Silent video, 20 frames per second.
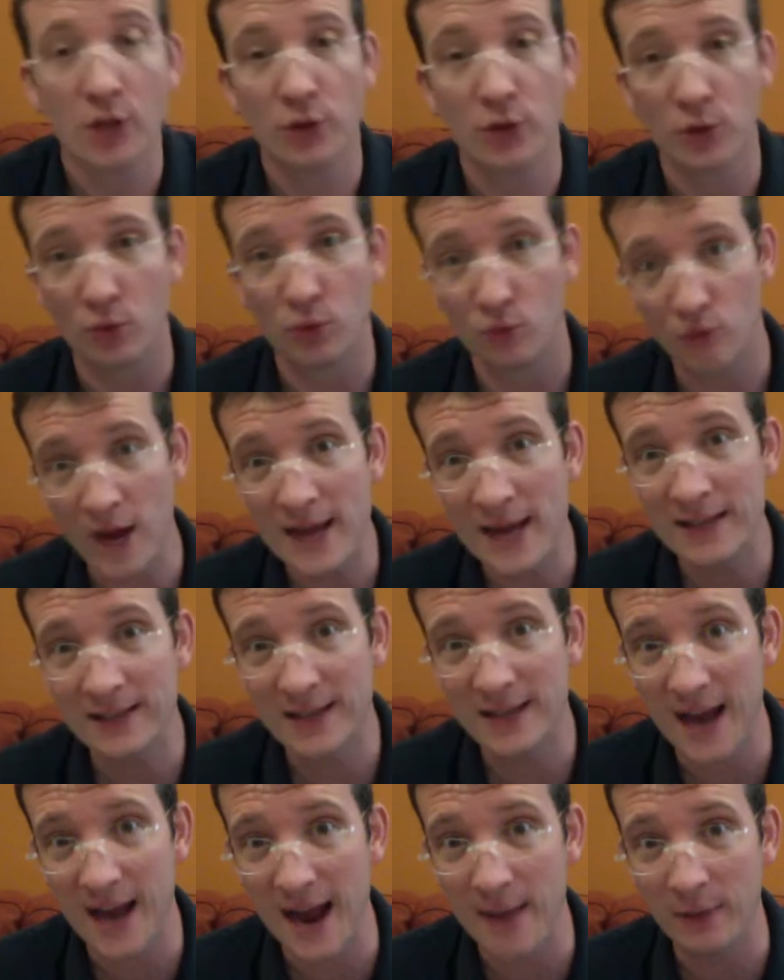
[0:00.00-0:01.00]
The right
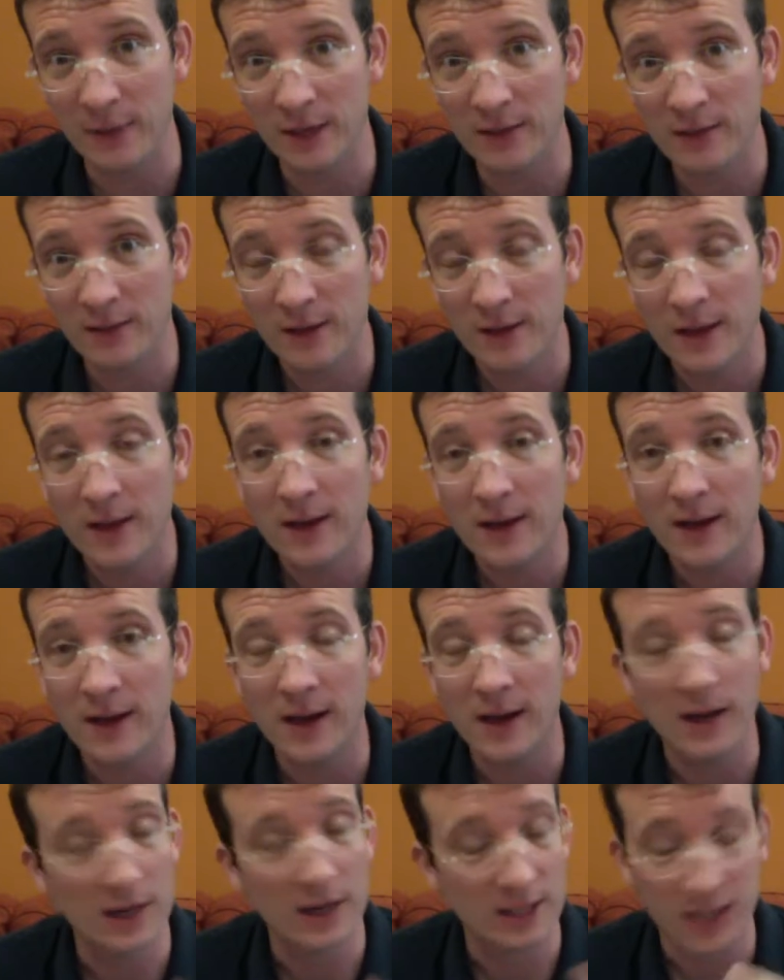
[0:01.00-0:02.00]
timing
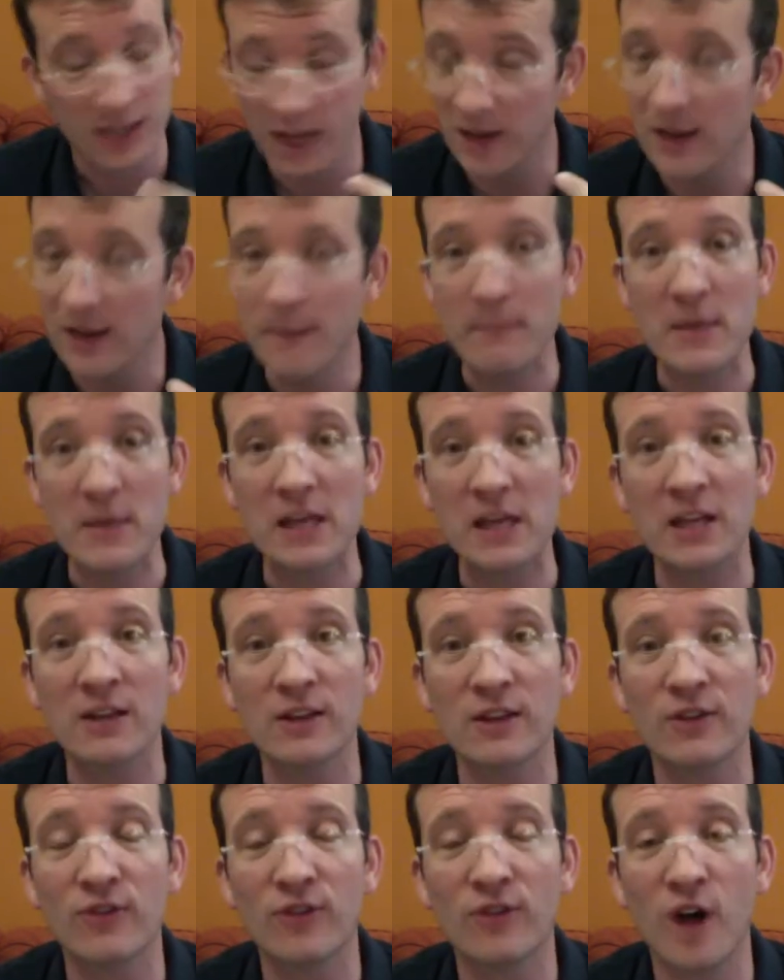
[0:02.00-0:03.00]
can
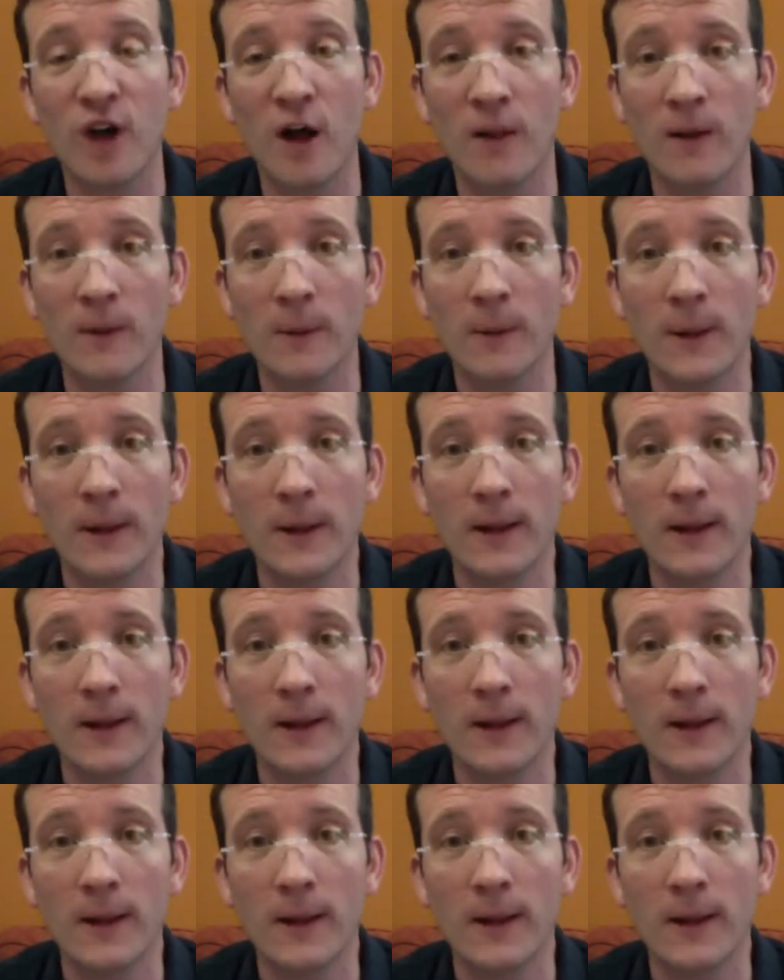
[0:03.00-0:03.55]
immediately follow.